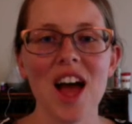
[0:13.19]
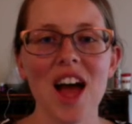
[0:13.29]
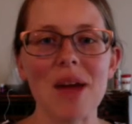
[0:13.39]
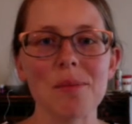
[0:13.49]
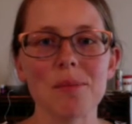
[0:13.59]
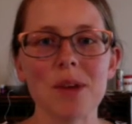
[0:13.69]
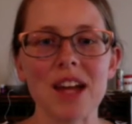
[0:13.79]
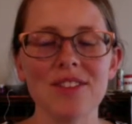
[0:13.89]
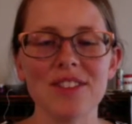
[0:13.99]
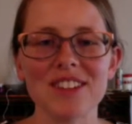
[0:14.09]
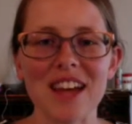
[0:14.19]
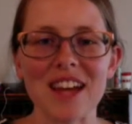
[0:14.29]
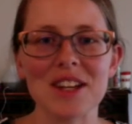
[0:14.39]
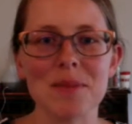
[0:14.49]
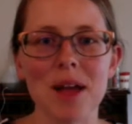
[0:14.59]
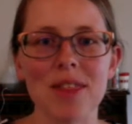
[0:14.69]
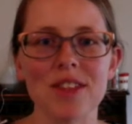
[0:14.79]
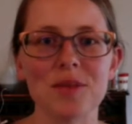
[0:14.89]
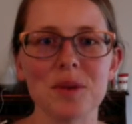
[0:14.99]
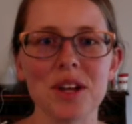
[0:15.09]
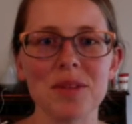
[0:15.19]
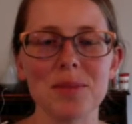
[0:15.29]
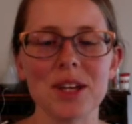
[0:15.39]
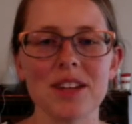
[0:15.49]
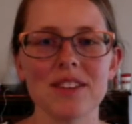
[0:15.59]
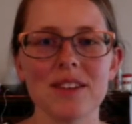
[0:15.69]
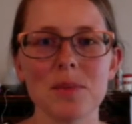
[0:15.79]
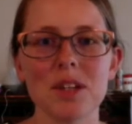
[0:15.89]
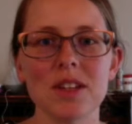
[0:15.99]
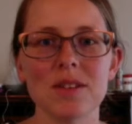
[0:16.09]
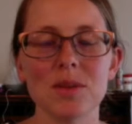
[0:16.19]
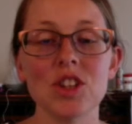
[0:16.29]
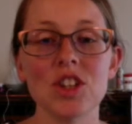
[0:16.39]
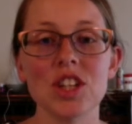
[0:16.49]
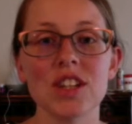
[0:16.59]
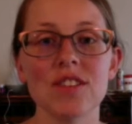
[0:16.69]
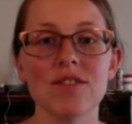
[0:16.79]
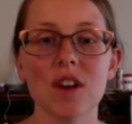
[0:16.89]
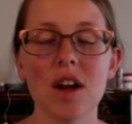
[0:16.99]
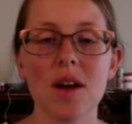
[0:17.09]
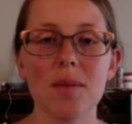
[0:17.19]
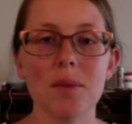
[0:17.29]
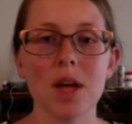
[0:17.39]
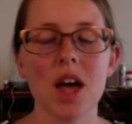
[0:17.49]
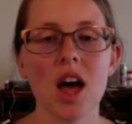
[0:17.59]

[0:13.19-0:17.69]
I'm kind of excited about this one because I've been switching from